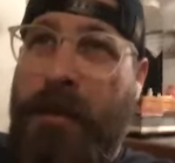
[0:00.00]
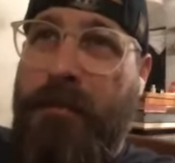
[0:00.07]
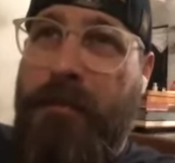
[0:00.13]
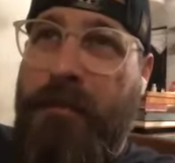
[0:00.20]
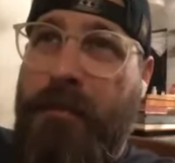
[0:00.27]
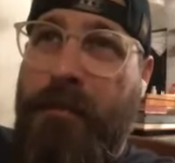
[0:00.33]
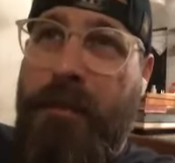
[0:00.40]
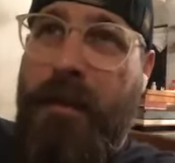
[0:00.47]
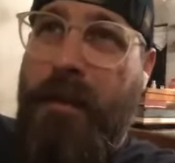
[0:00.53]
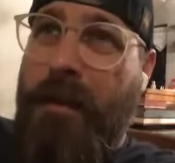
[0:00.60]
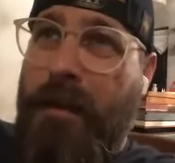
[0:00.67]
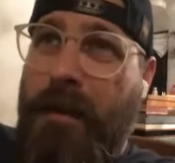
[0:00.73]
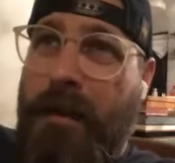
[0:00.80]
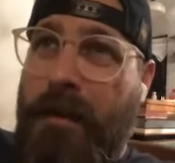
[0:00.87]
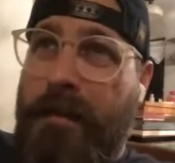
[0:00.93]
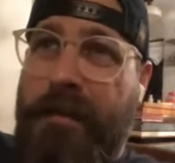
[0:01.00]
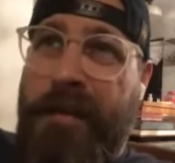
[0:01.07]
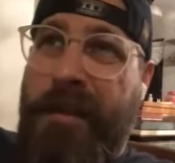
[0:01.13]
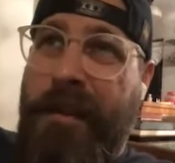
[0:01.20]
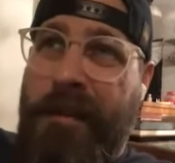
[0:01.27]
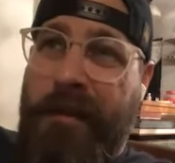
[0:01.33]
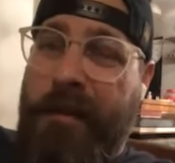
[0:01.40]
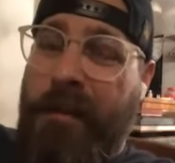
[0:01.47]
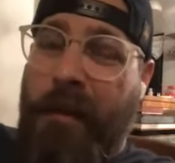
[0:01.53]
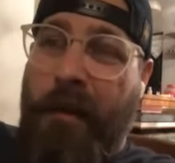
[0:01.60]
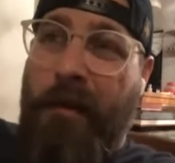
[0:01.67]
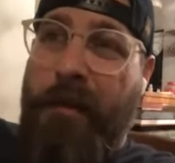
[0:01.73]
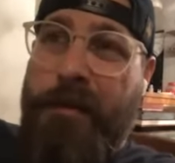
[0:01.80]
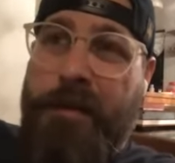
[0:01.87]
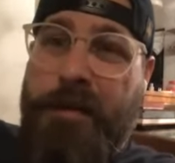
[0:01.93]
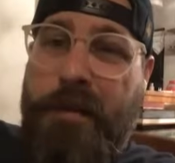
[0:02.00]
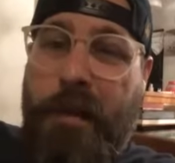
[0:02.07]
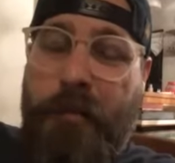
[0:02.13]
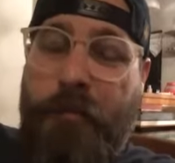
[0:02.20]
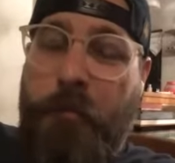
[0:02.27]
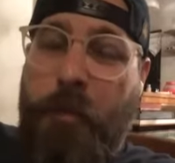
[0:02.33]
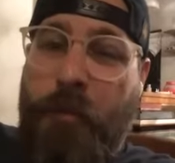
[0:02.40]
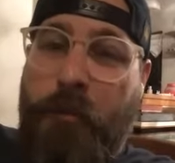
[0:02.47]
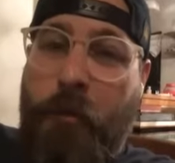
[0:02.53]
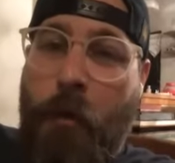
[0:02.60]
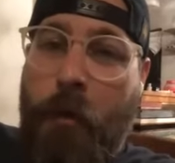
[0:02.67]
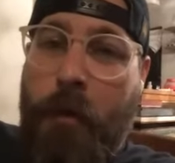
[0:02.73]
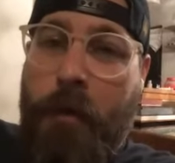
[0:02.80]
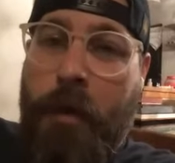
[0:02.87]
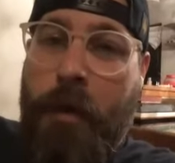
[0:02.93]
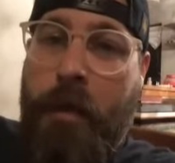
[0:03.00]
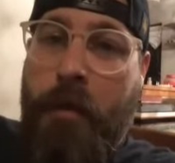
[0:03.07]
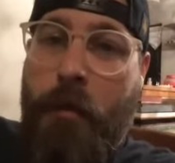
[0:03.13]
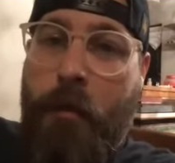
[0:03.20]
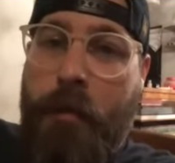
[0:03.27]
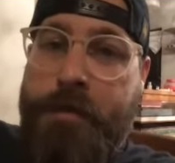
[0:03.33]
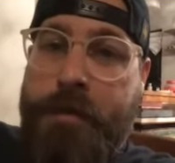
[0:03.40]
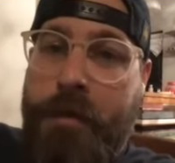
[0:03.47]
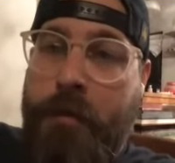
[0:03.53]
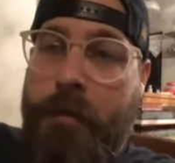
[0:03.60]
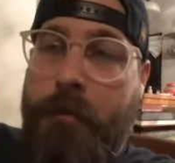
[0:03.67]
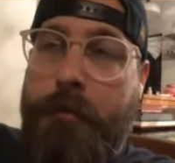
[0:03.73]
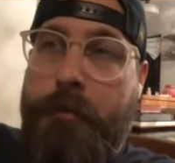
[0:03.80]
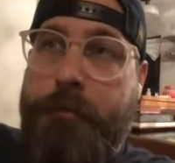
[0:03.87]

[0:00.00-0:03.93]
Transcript: I've done hard stuff before. Like, it wasn't,